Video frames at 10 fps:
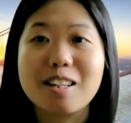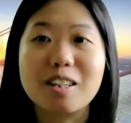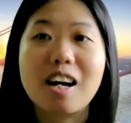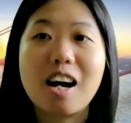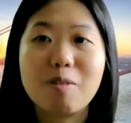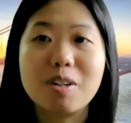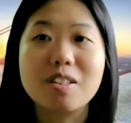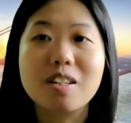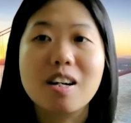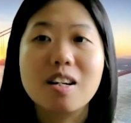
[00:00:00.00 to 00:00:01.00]
the
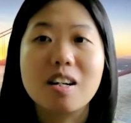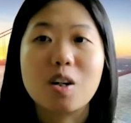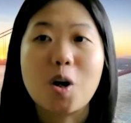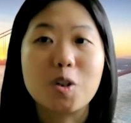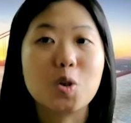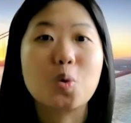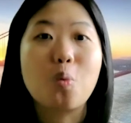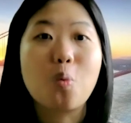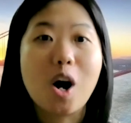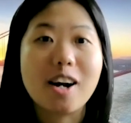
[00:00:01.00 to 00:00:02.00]
current
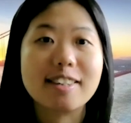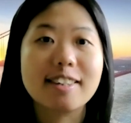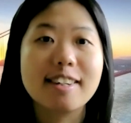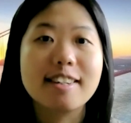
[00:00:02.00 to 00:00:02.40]
cornerstone work,